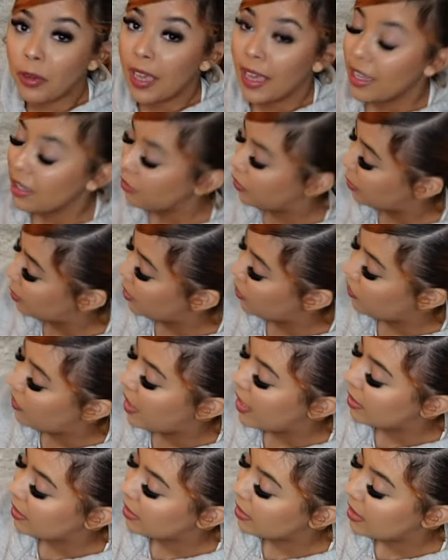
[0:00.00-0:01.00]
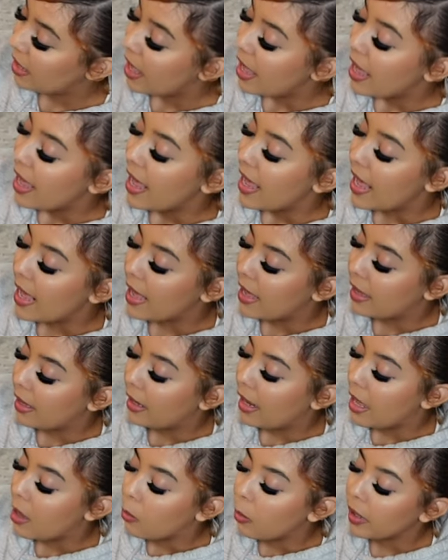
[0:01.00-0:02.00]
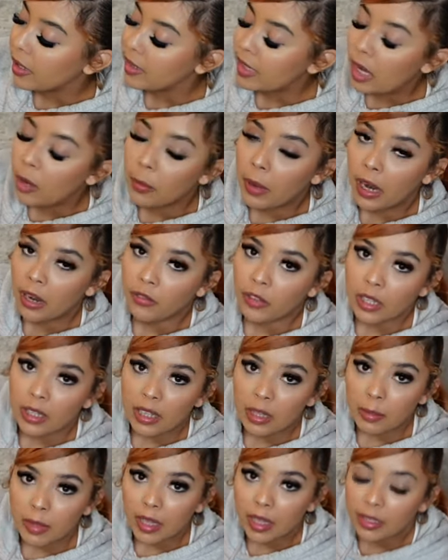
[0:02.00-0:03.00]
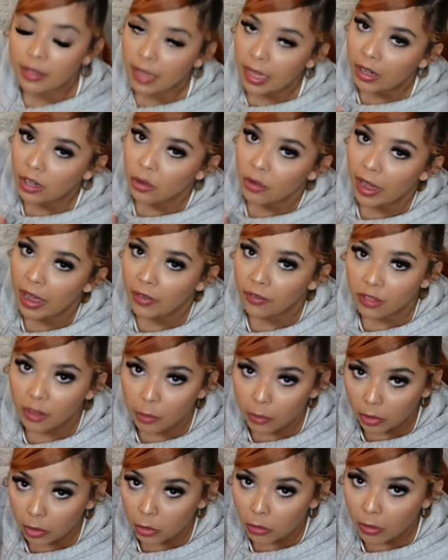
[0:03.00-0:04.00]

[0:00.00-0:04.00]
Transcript: case from The Fence and it works out perfectly because I do have the blue